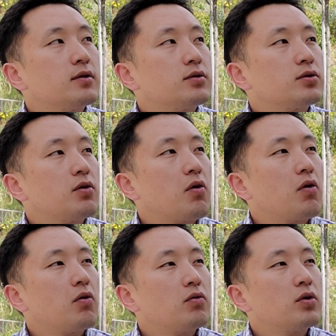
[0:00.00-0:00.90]

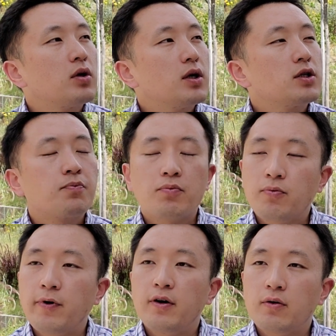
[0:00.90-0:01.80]
So it's
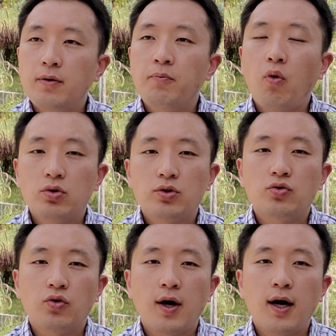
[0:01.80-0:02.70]
very important
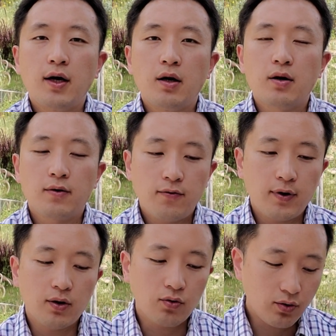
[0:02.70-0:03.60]
to hire
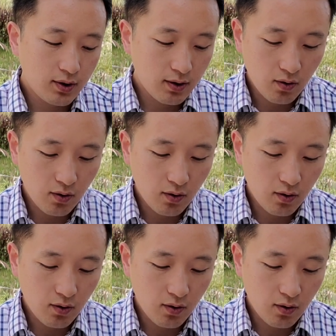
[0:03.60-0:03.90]
very good